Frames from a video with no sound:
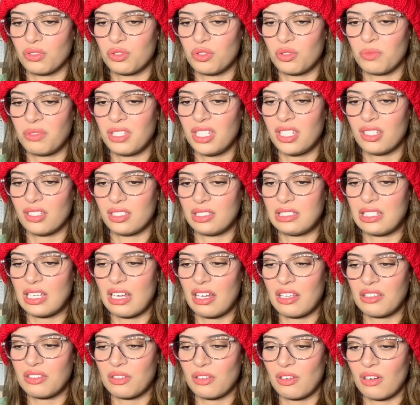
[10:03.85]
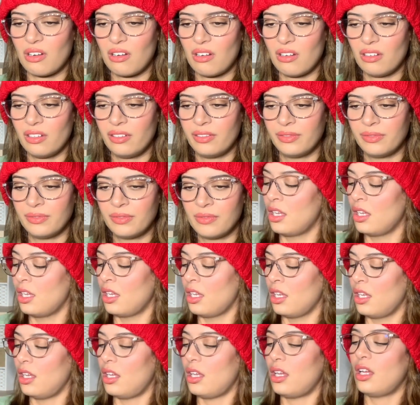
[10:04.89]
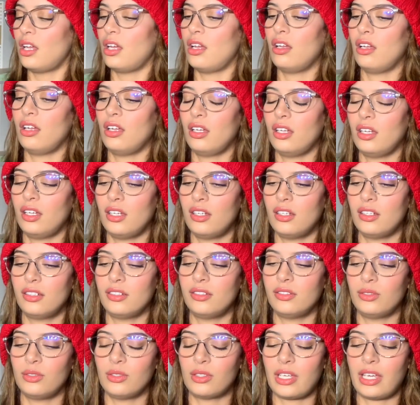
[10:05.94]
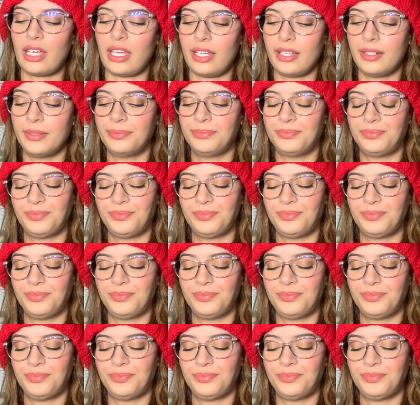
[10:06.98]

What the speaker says: be a dad to her? Okay.